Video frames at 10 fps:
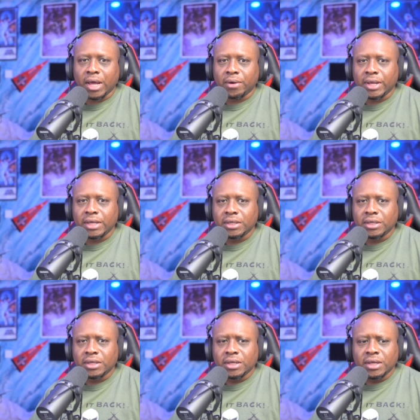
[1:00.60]
the way.
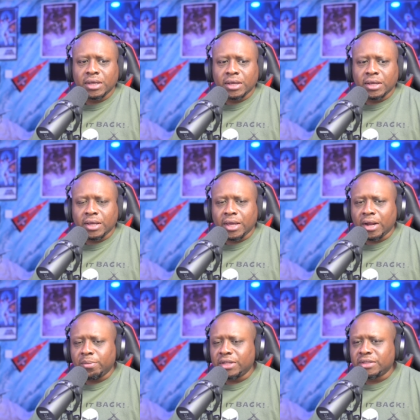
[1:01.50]
And
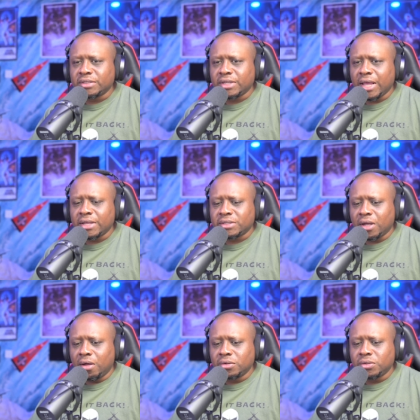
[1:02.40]
I believe this guy's
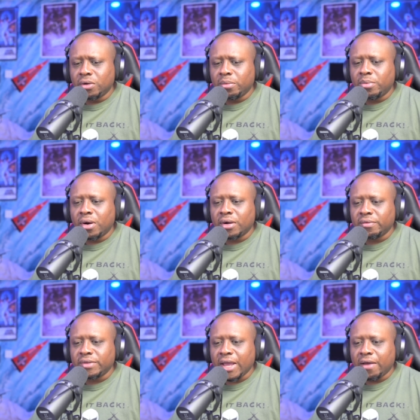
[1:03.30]
also a part
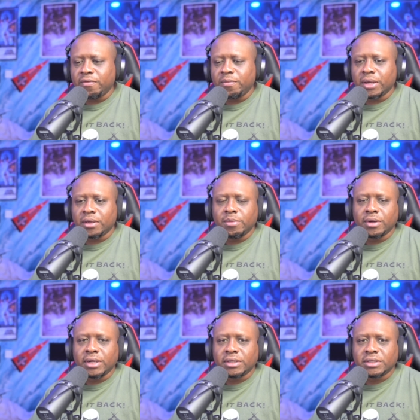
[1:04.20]
of the Alphabet
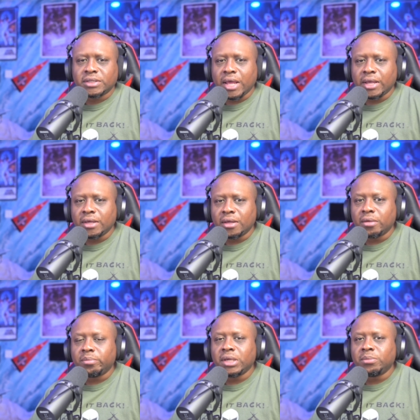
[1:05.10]
community, just like
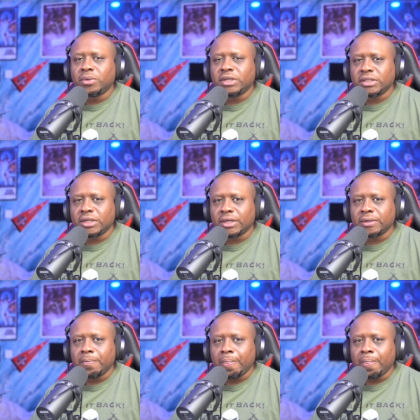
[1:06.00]
Pete Buttigieg.